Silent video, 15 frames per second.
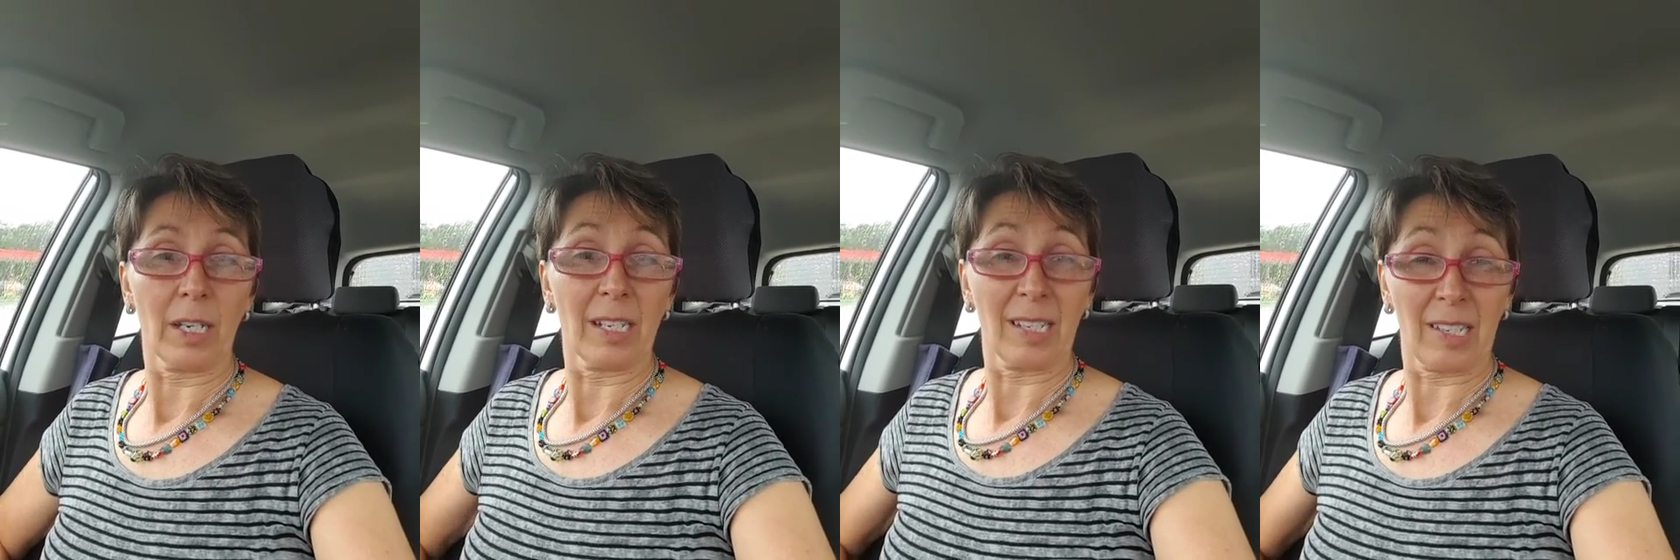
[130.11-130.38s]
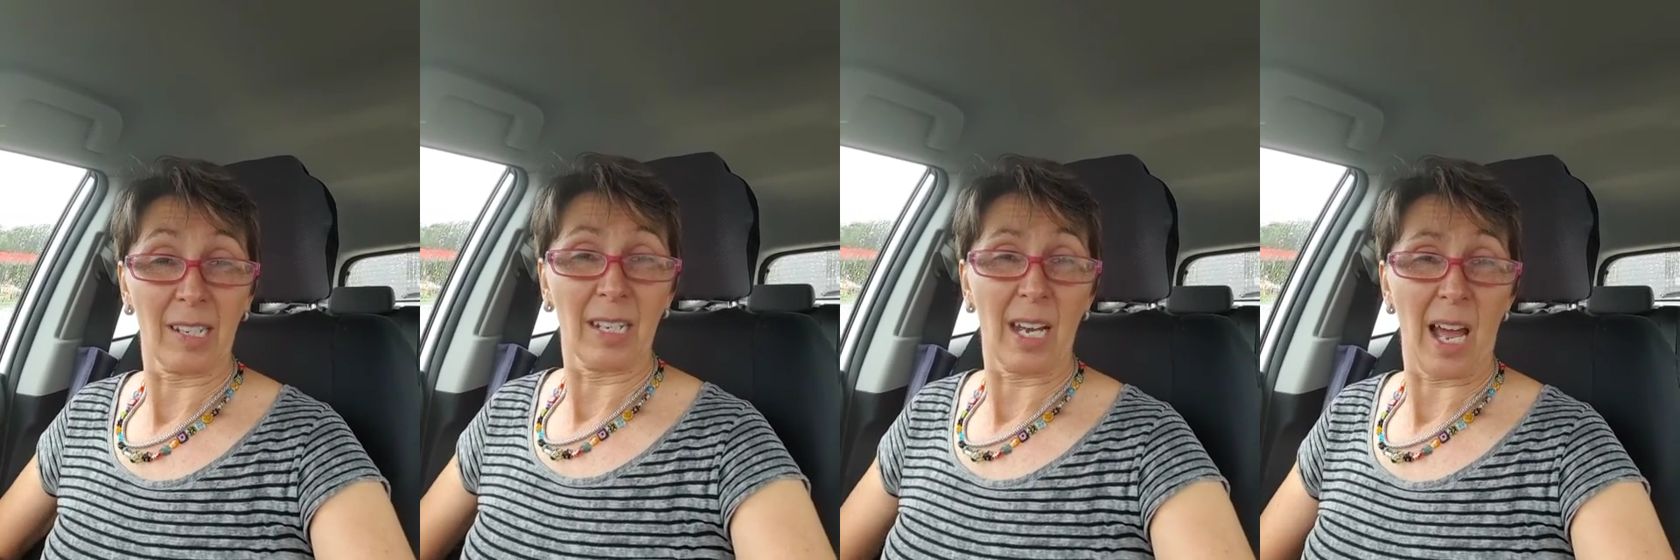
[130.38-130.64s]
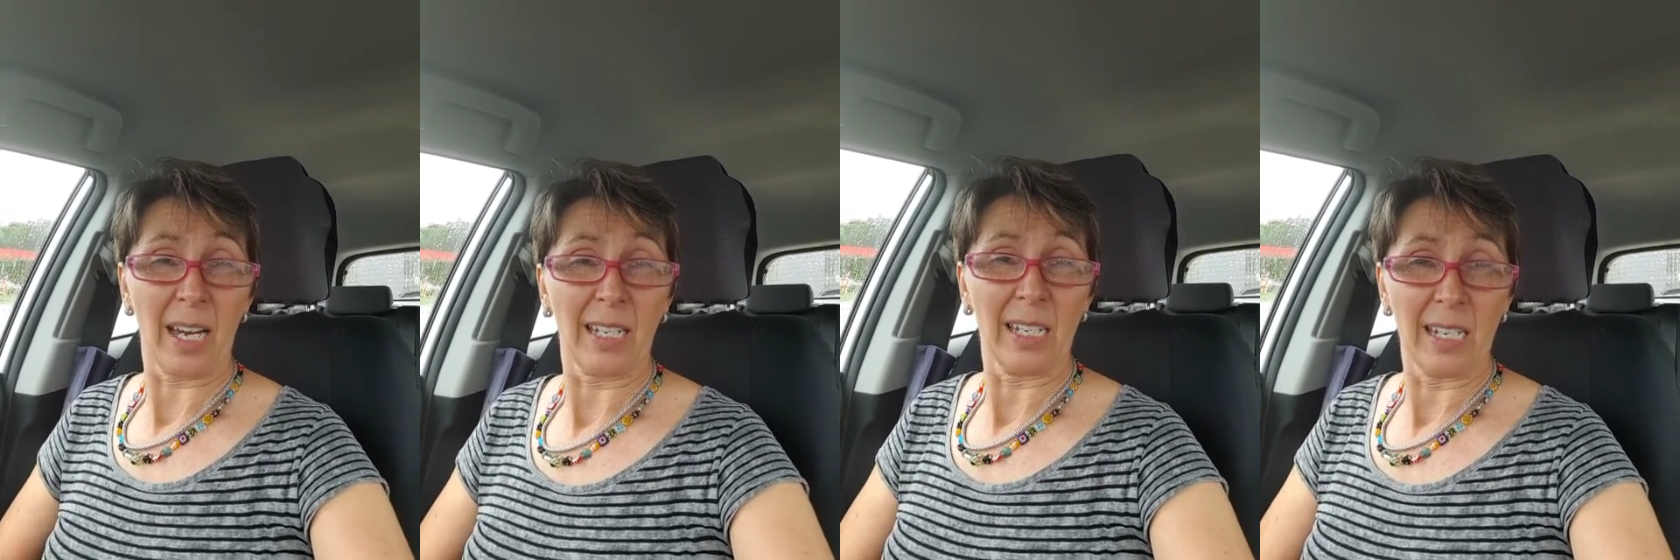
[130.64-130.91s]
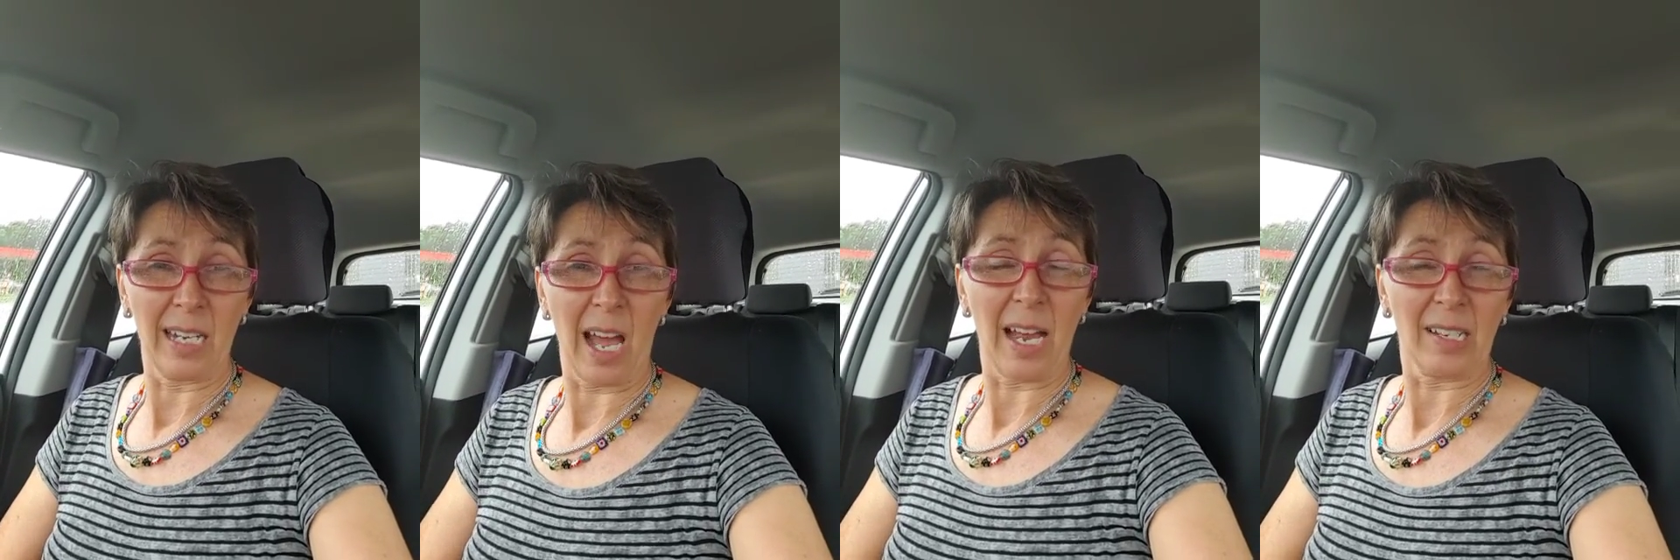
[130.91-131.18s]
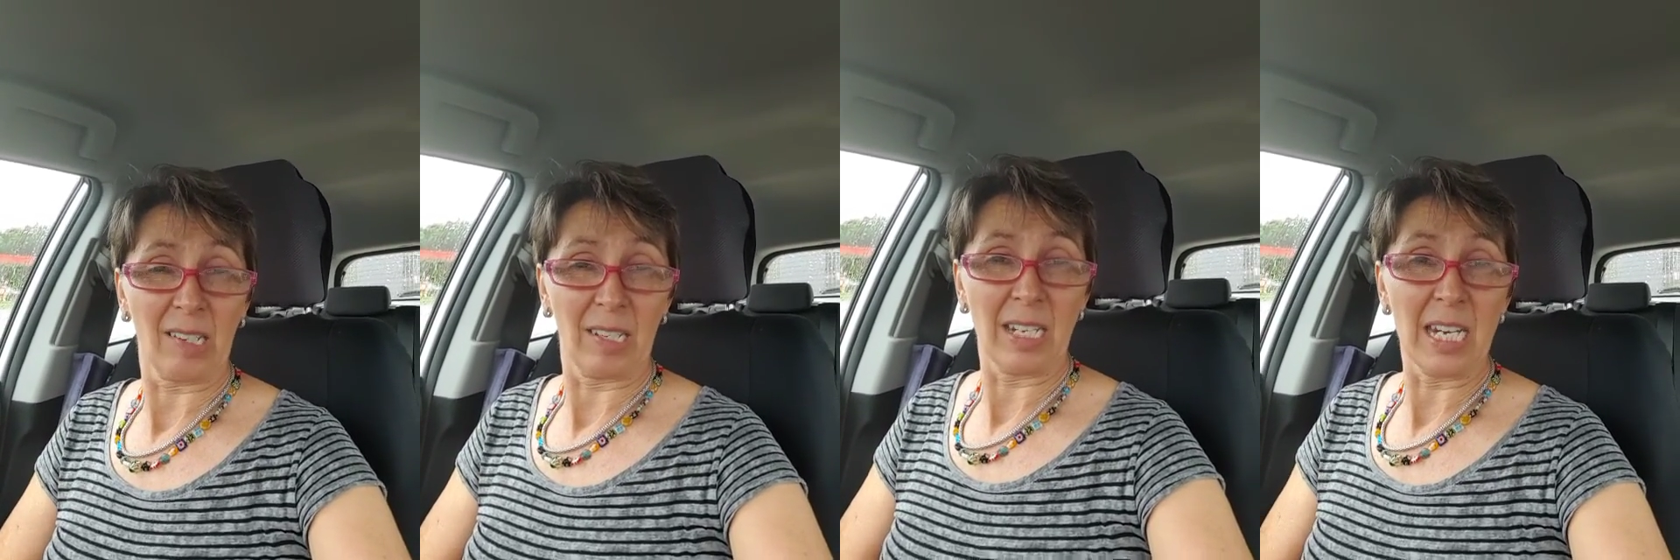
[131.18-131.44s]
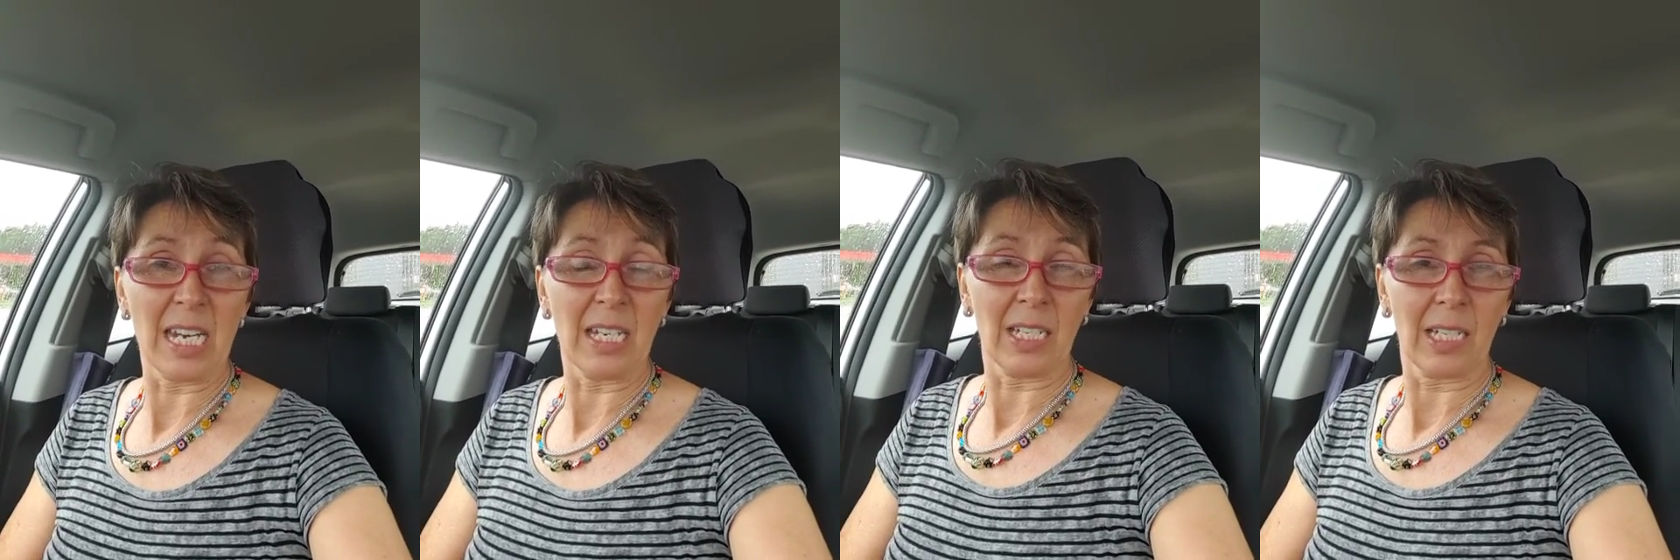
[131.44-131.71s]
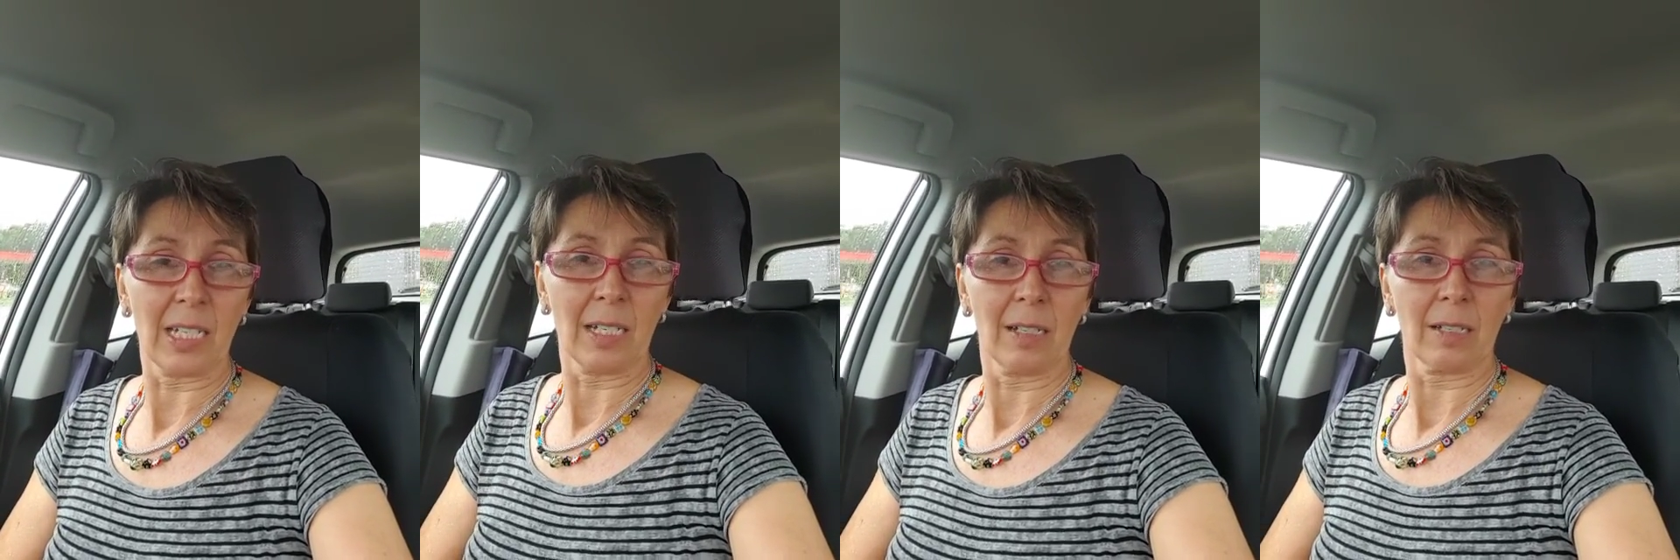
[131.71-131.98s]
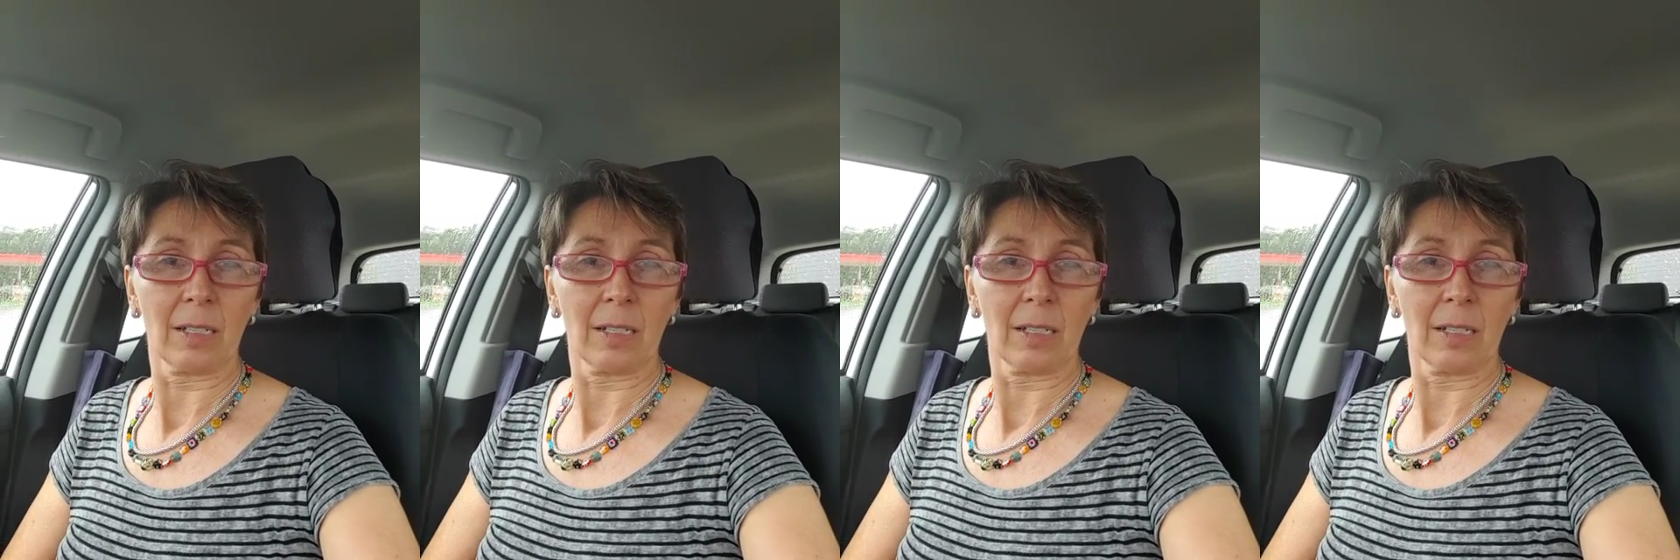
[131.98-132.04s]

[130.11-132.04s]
and it's a nice neat